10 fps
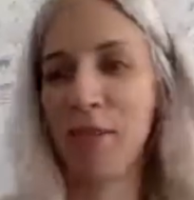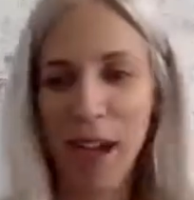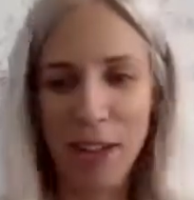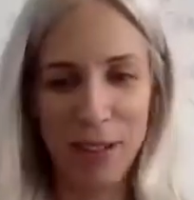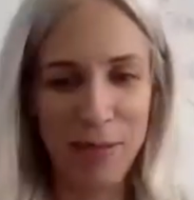wow,
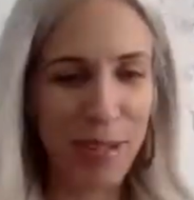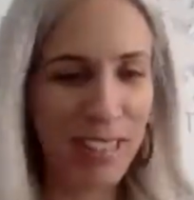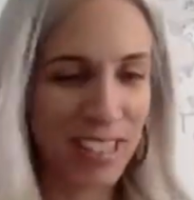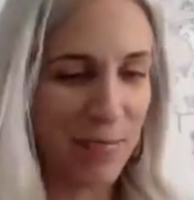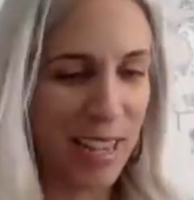how many
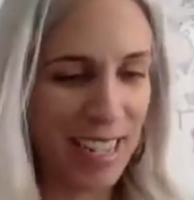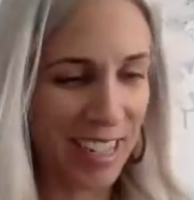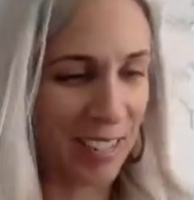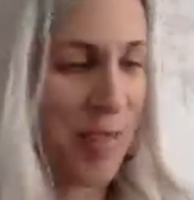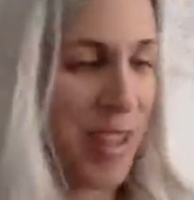pieces of bacon
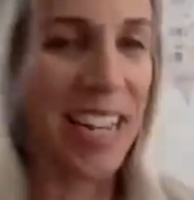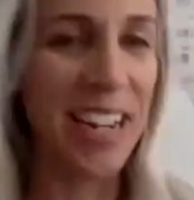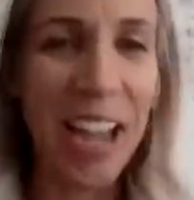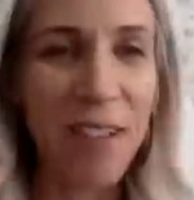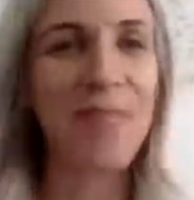are we making?
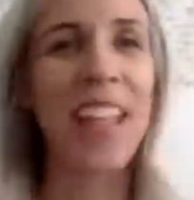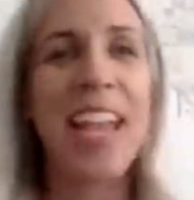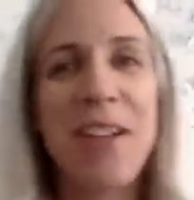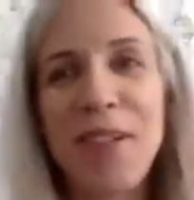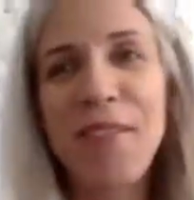Okay,
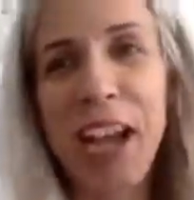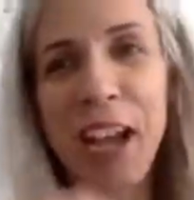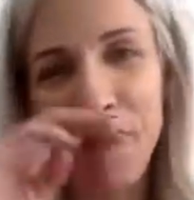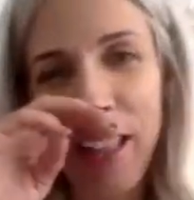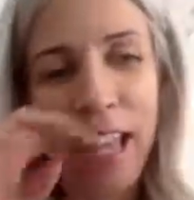moving
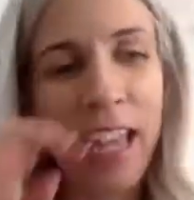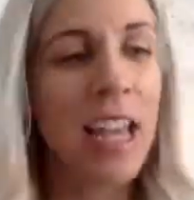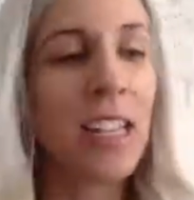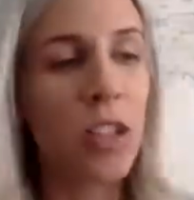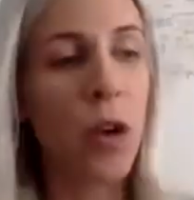on.
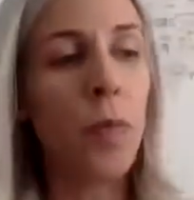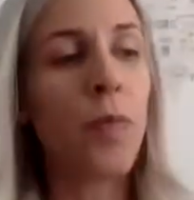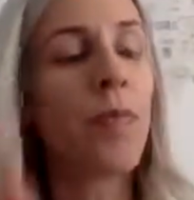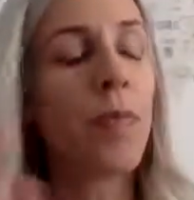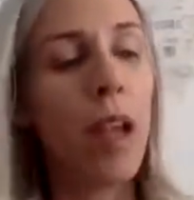So
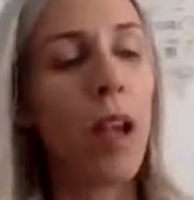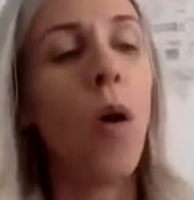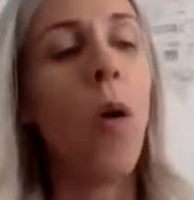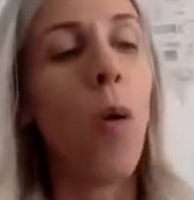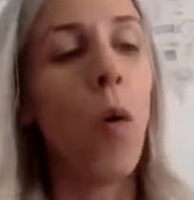
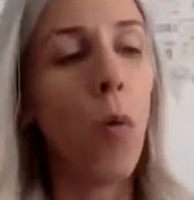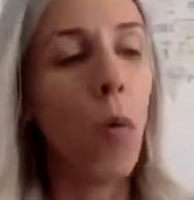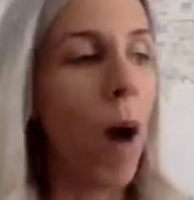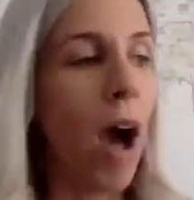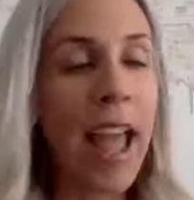
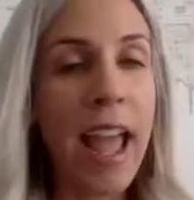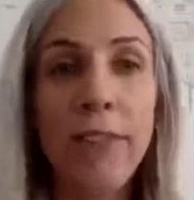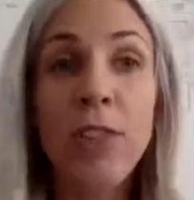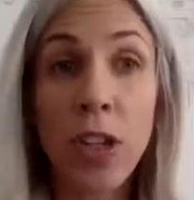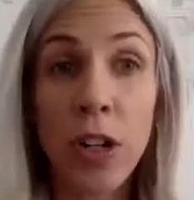I
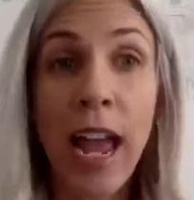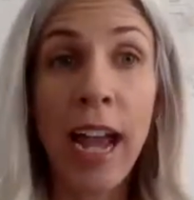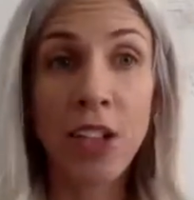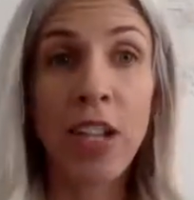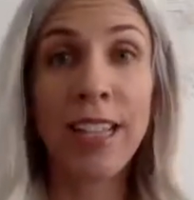have certain
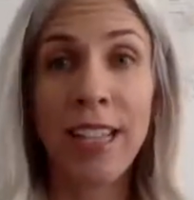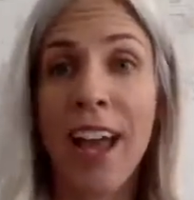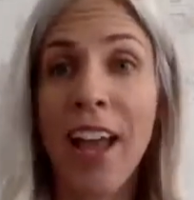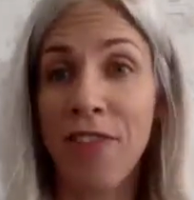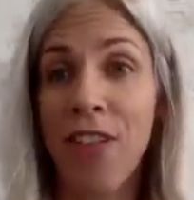hashtags that
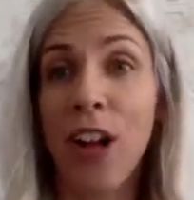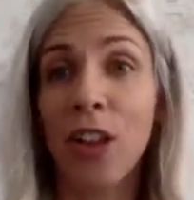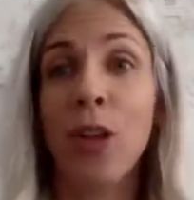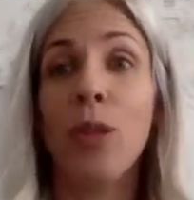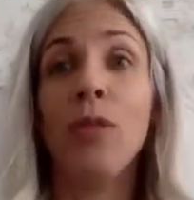I
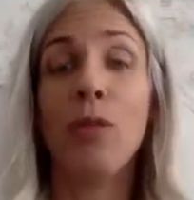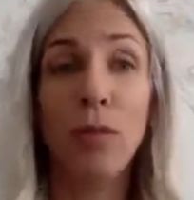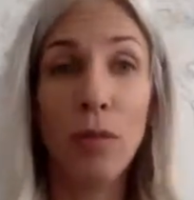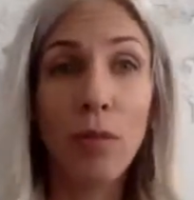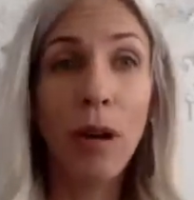follow
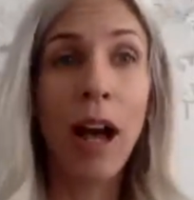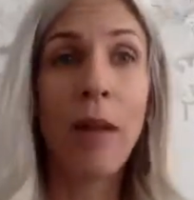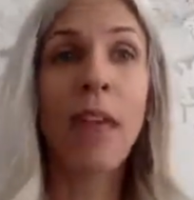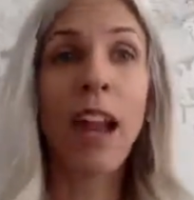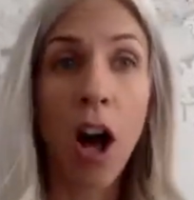
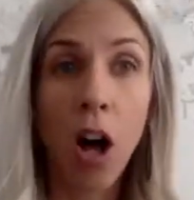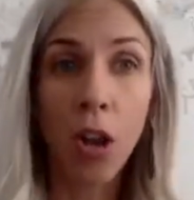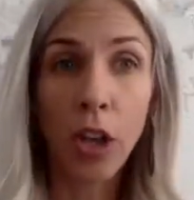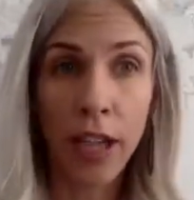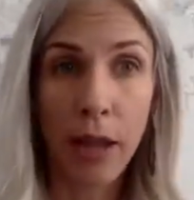that I'll
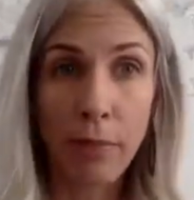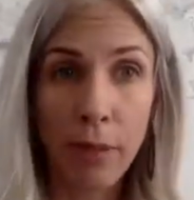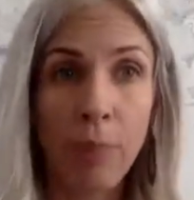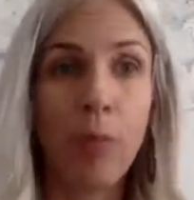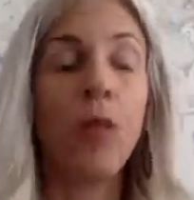look up
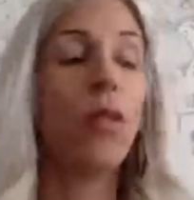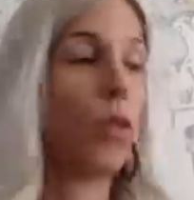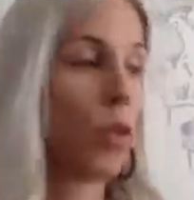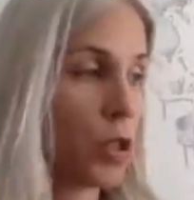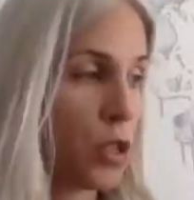people
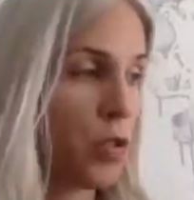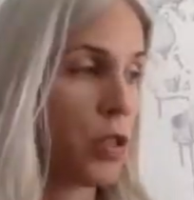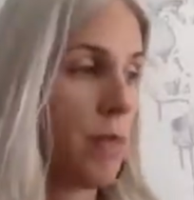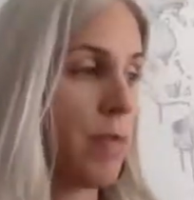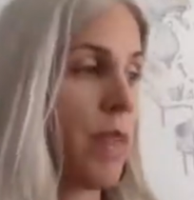or do
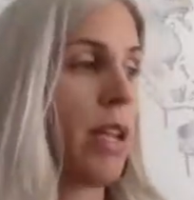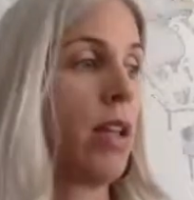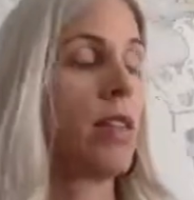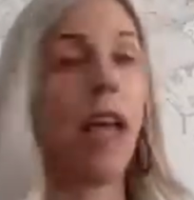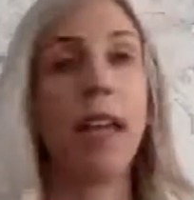
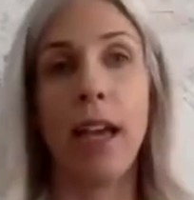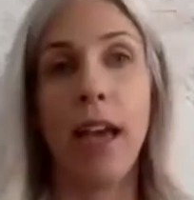something like,